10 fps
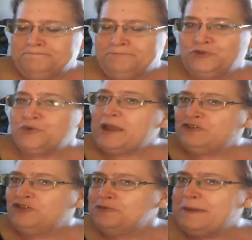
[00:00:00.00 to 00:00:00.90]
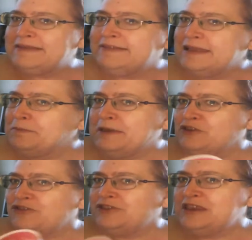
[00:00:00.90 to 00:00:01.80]
directions by seeing
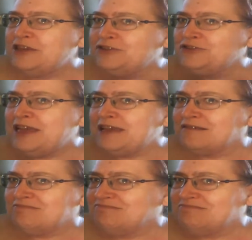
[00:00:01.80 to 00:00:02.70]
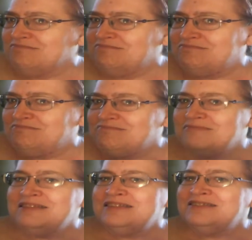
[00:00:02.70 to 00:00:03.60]
pictures, and others that
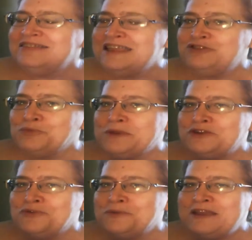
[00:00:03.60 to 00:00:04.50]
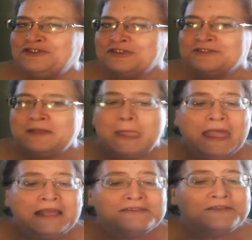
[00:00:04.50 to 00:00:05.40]
need the written directions.
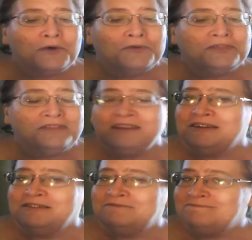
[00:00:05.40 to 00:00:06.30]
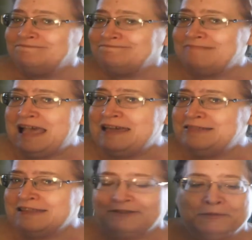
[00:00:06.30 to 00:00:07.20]
So, I
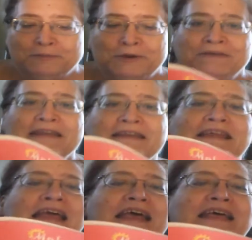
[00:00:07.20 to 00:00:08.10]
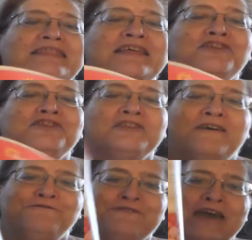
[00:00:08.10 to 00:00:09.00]
think this is perfect. Then there's a
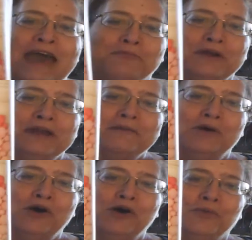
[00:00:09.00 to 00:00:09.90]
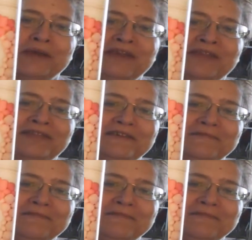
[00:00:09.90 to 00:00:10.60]
fabric ball wreath.